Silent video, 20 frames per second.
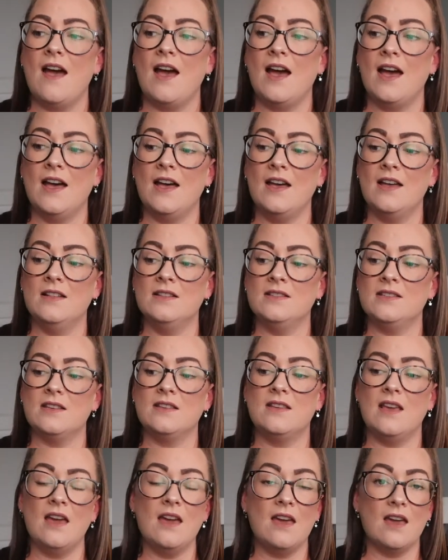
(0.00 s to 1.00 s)
And
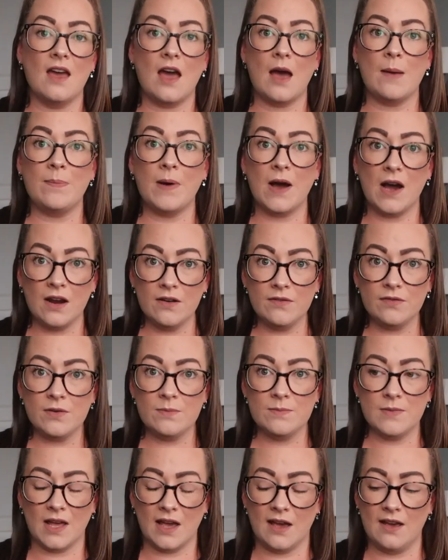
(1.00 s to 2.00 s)
yeah, apart
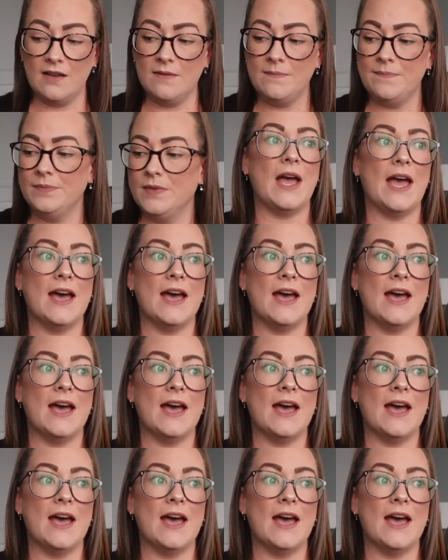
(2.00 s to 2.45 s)
from that,